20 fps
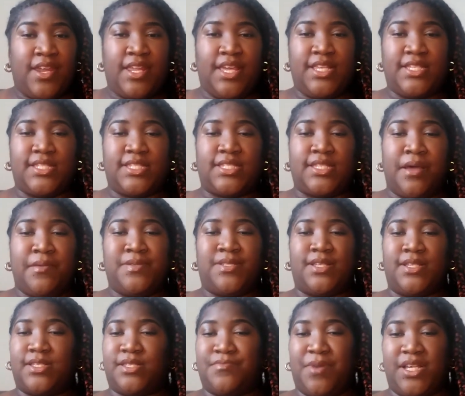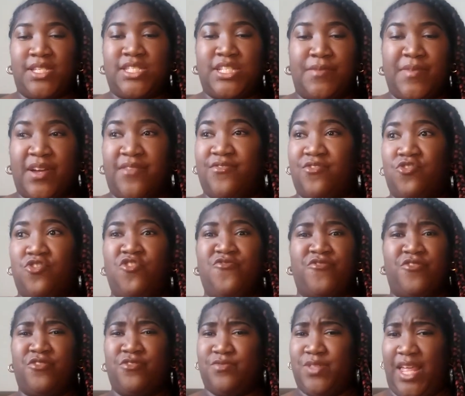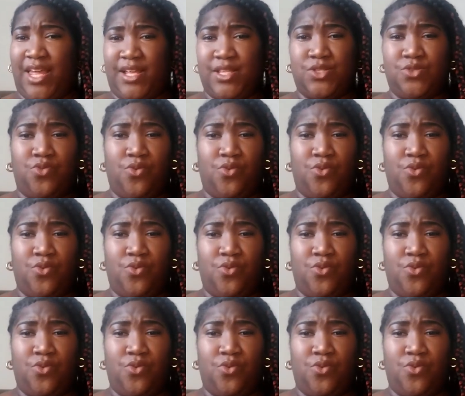any substance in my stomach for over like